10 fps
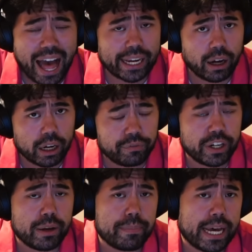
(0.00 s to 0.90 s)
I got a
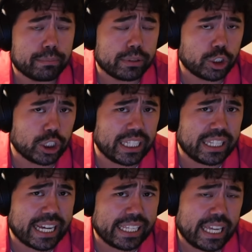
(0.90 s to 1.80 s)
very bad position
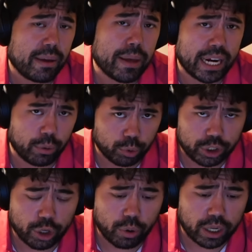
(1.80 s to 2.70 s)
in that game, and I
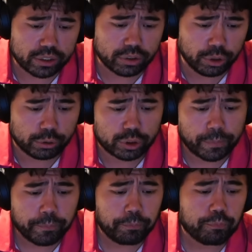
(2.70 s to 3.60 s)
would go on to lose.
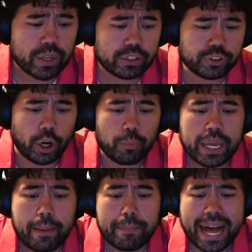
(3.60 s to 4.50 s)
So
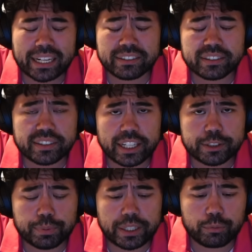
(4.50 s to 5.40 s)
Magnus
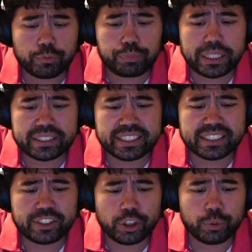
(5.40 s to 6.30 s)
decides to play the move
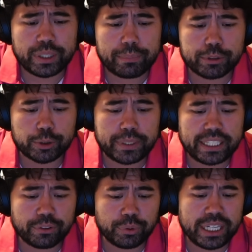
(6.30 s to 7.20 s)
b6 here. We get bishop
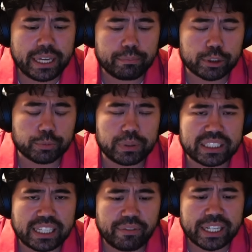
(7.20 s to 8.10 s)
e3, bishop
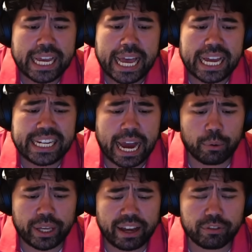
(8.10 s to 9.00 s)
b7, and now
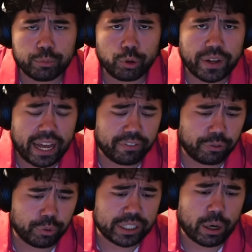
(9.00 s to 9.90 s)
we have the move
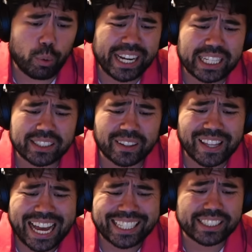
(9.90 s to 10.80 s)
f3. Now white has the
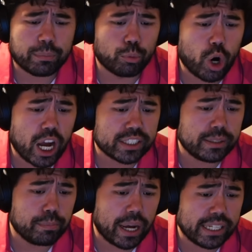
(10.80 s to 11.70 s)
classic
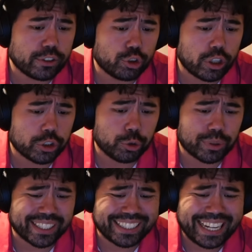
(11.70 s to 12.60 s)
Moroxy bind structure
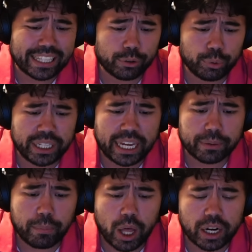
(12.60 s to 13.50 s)
with the connect 3 and
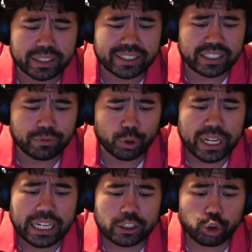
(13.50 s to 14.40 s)
the pawn on c4,
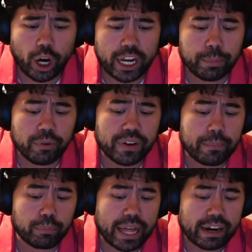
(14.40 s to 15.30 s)
trying to
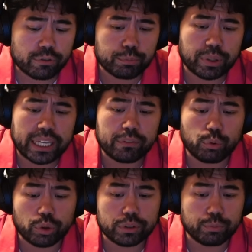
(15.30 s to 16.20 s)
prevent black from playing
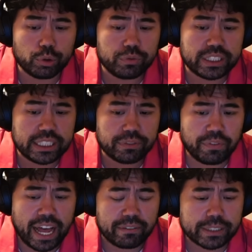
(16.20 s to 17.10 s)
for the move
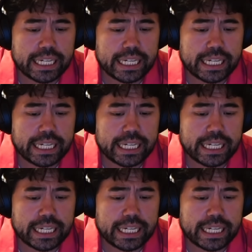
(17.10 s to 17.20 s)
d5.